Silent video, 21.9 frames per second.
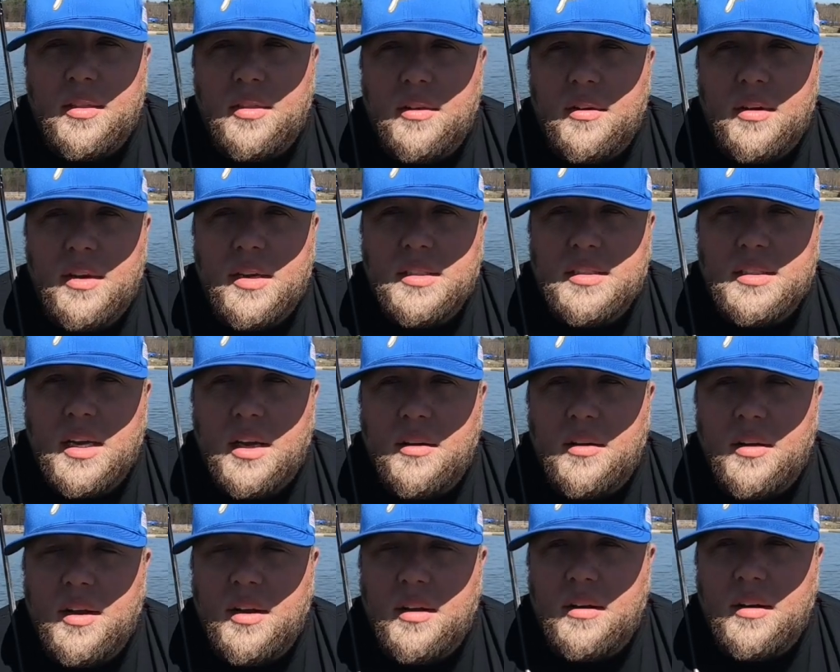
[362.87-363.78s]
there is
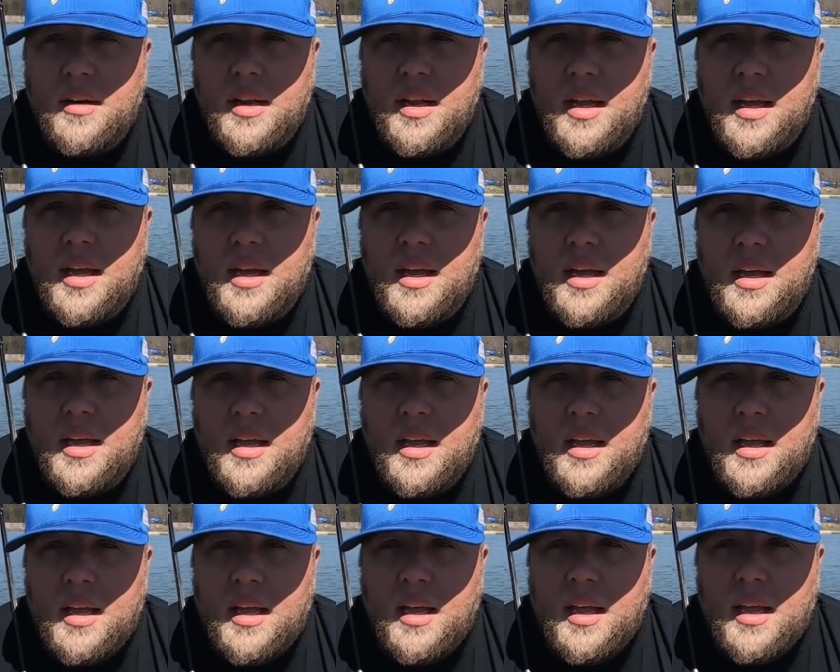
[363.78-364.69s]
out here today,
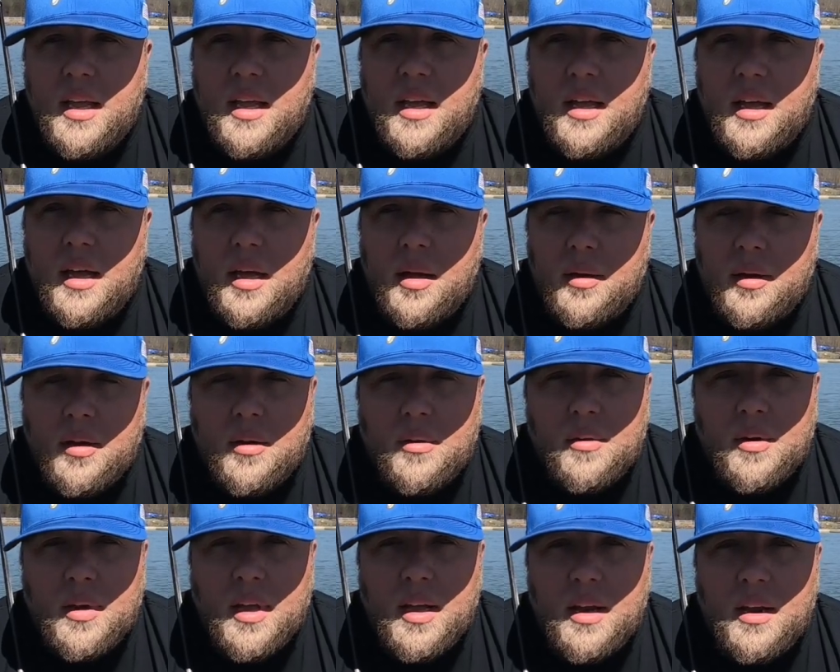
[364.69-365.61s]
you're
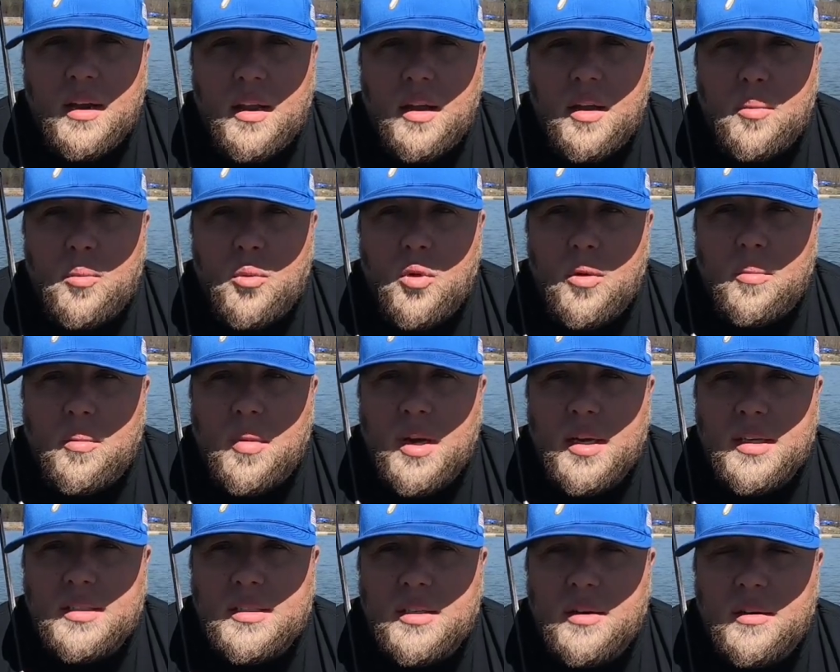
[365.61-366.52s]
going to get a lot more
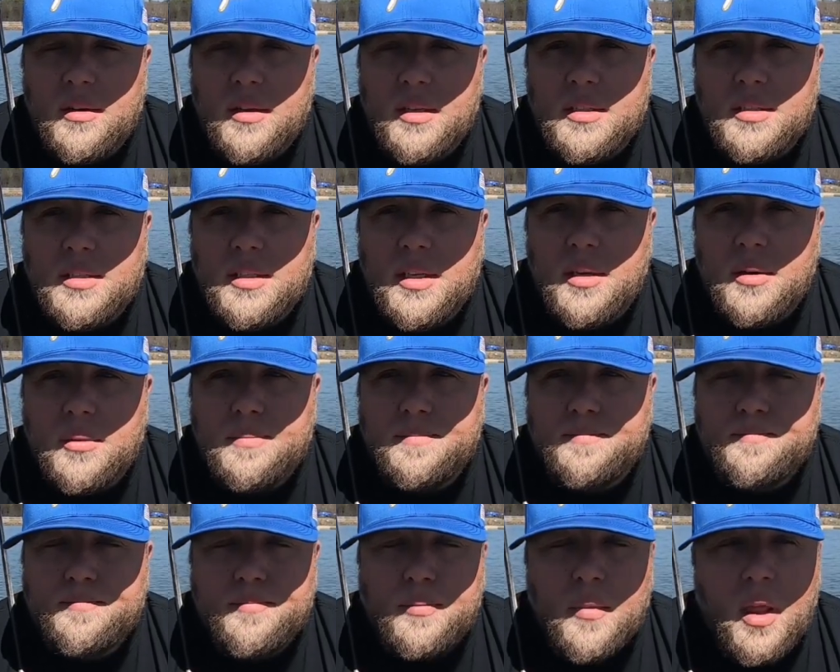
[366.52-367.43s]
bites on it. So
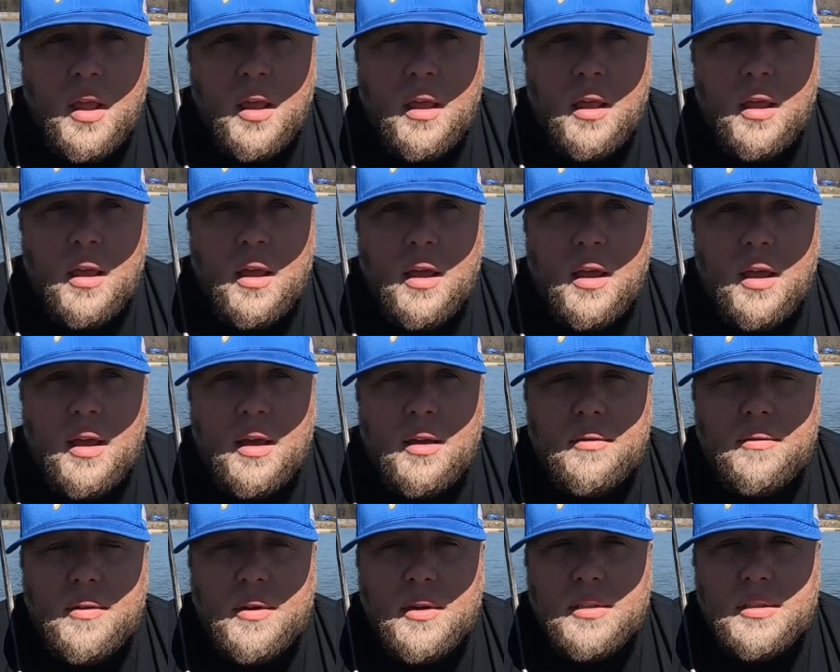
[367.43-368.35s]

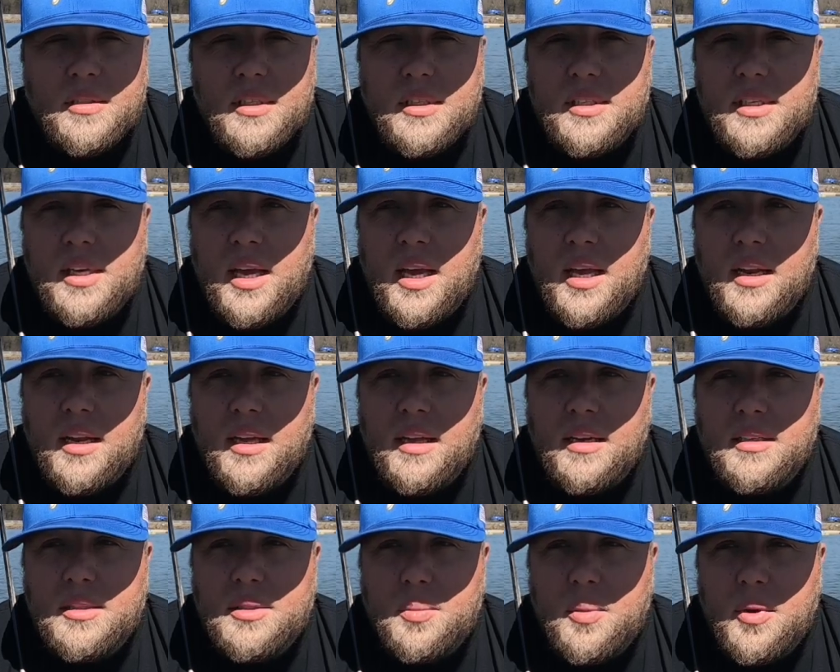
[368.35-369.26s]
if you're just getting
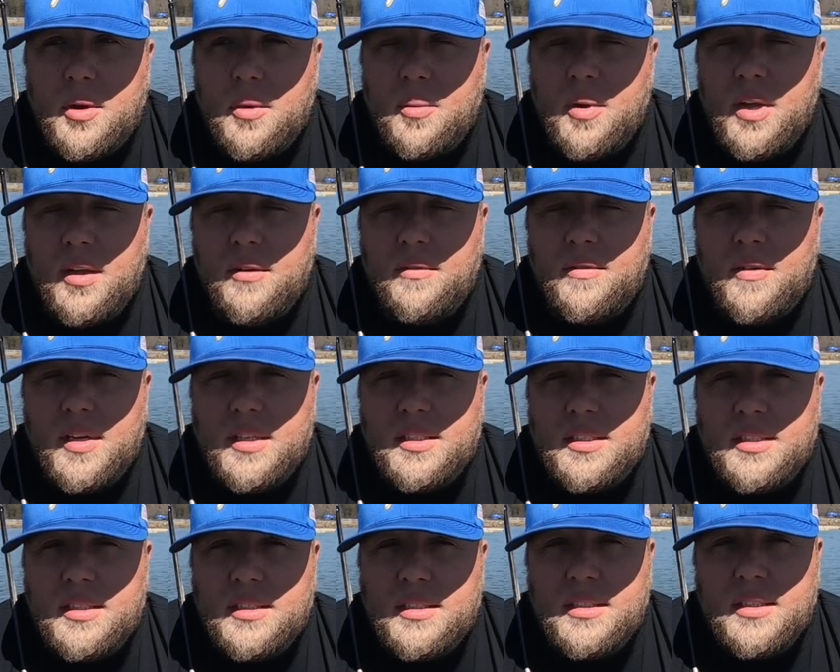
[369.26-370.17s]
into spinnerbait
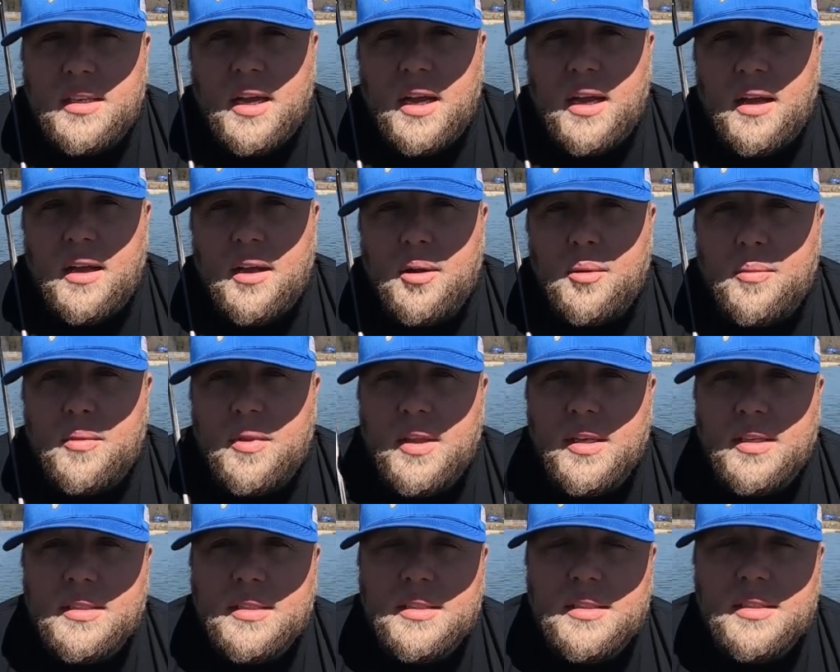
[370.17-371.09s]
fishing, I hope
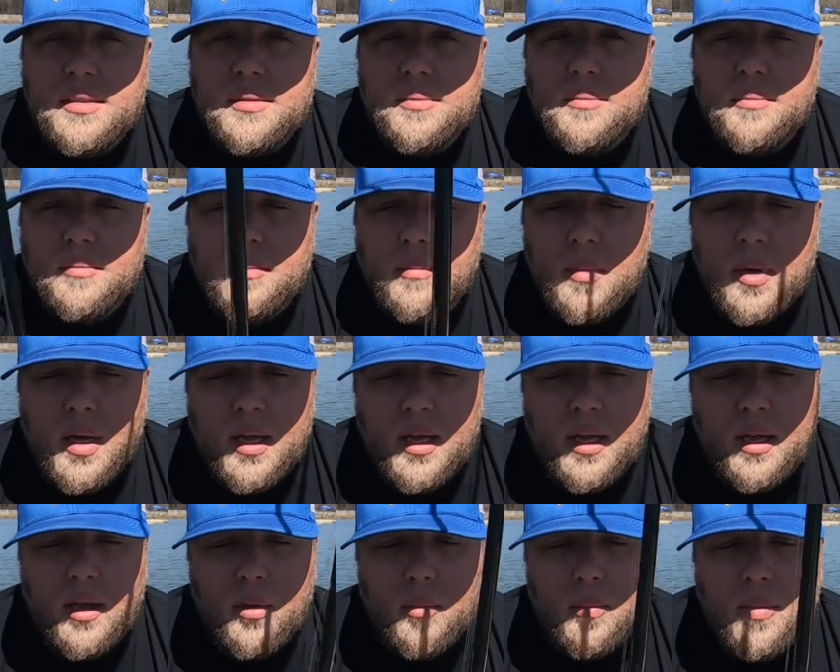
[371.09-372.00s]
this might
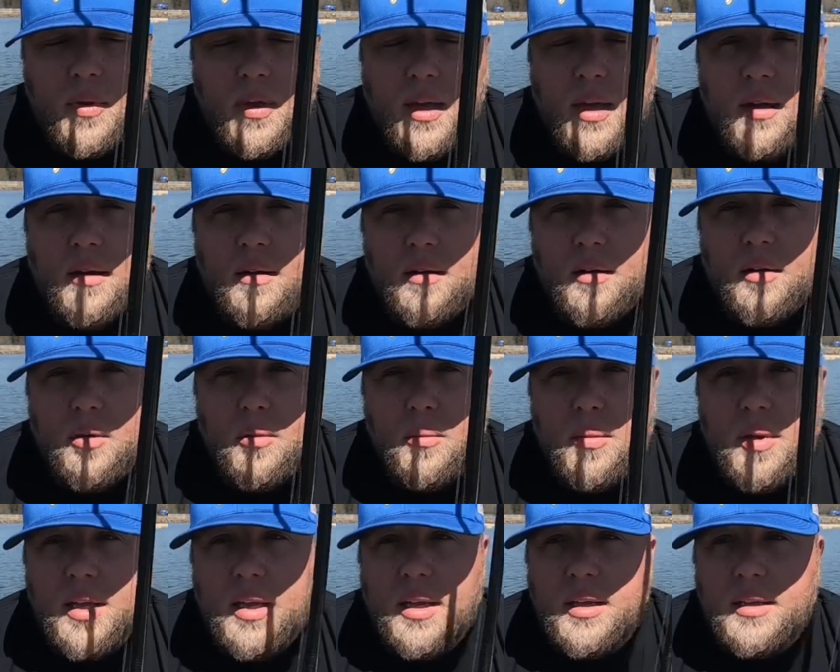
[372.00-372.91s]
help you out a little
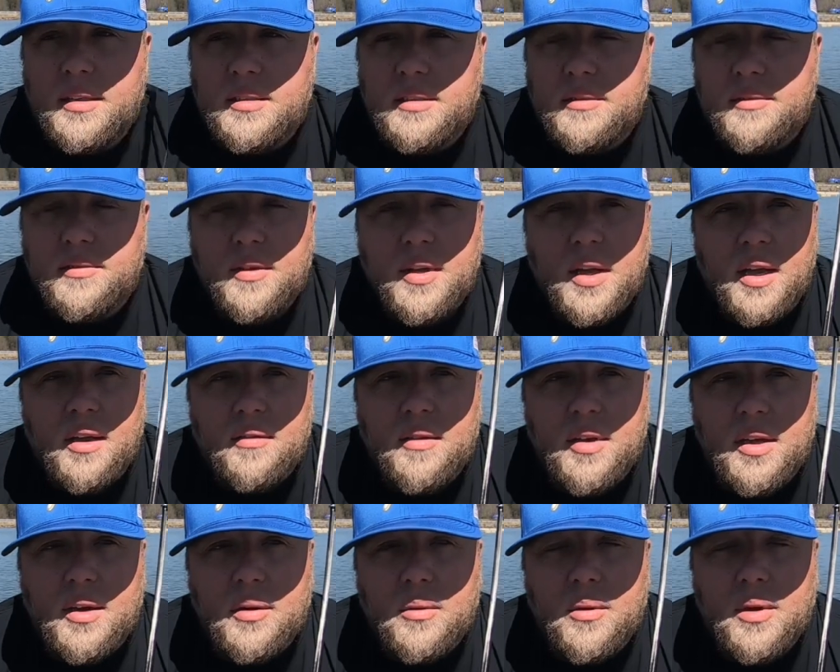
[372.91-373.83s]
bit. If you have
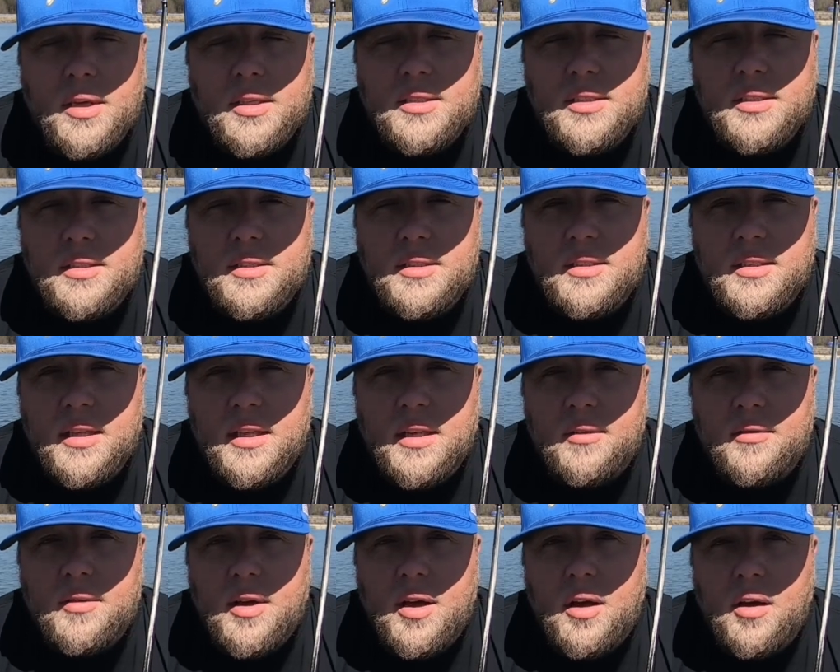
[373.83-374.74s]
any questions,
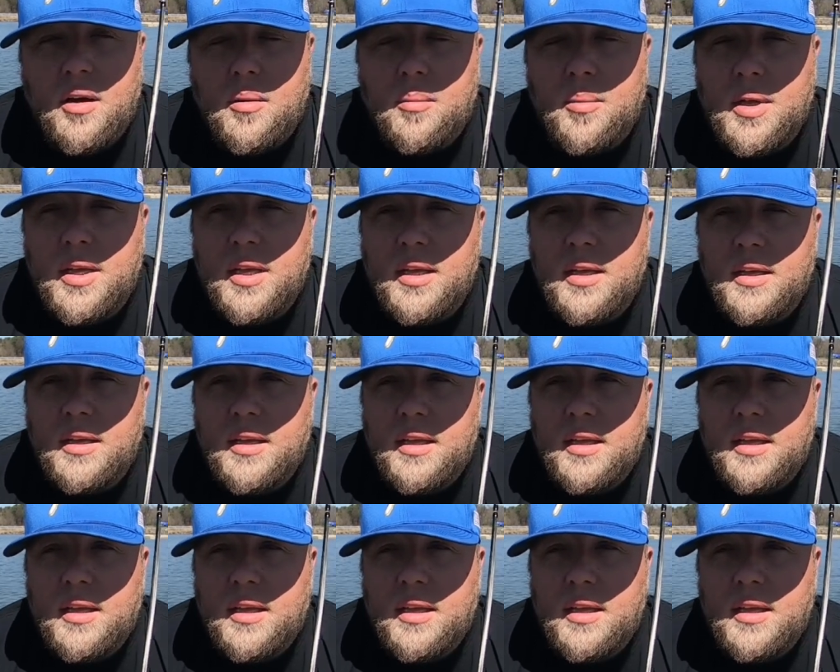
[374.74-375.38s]
leave a comment,